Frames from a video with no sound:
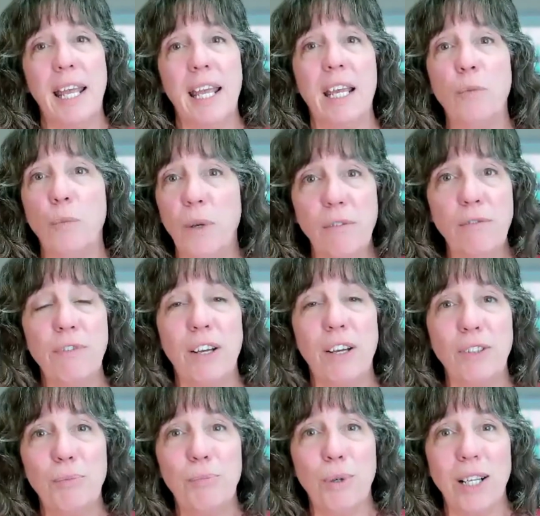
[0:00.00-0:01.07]
And we
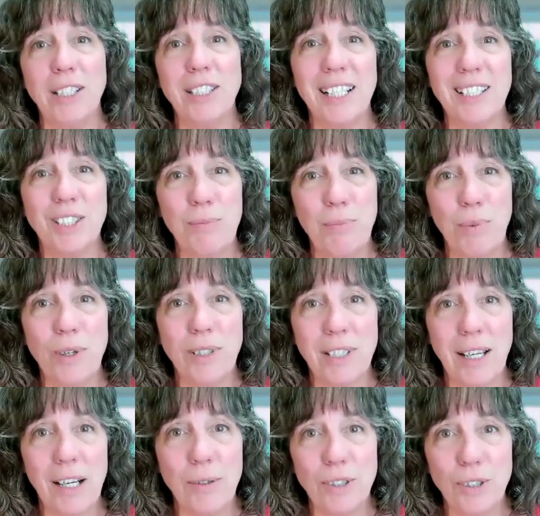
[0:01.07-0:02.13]
founded Project Support
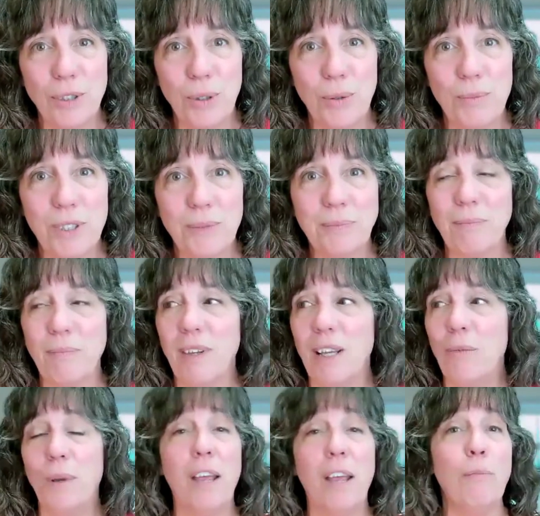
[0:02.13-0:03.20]
Our Troops.
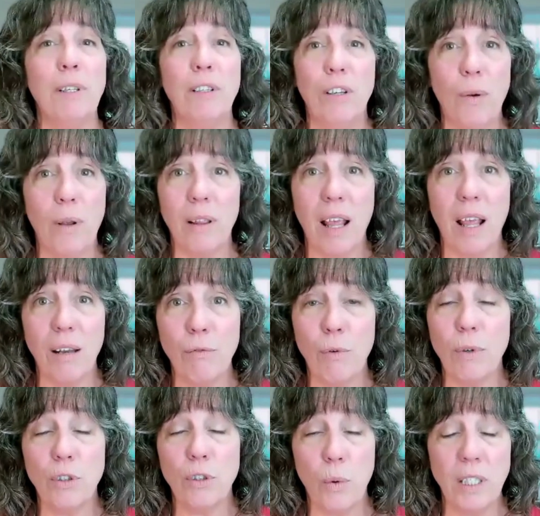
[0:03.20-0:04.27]
And we have been doing that
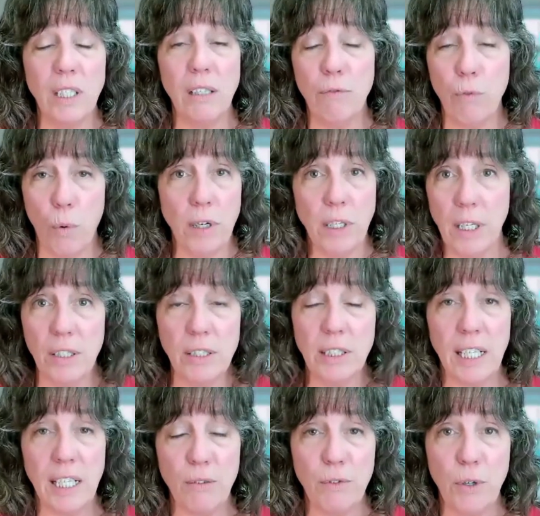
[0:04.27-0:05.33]
for 24
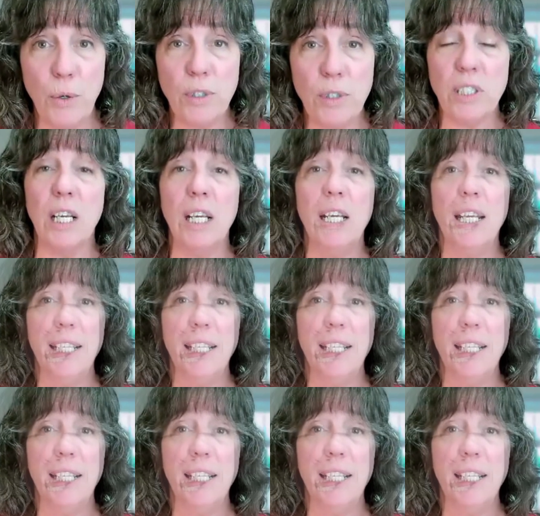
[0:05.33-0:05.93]
years now, folks.